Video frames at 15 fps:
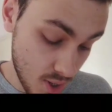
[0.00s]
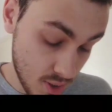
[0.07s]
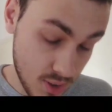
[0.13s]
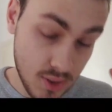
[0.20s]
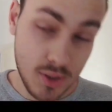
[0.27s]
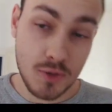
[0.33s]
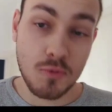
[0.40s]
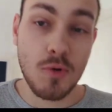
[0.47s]
So
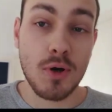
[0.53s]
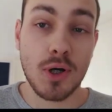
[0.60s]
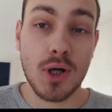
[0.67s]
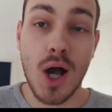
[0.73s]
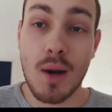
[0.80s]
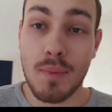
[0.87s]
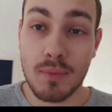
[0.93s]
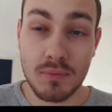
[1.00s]
I just woke
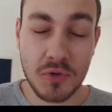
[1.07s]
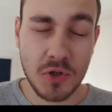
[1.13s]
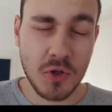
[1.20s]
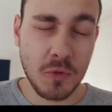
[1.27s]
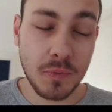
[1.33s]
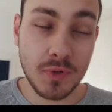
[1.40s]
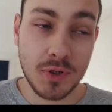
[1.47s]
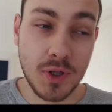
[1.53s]
up, I'm
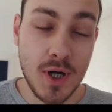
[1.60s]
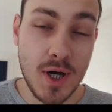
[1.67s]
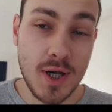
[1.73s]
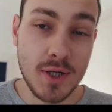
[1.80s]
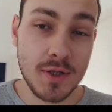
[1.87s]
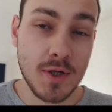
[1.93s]
super tired.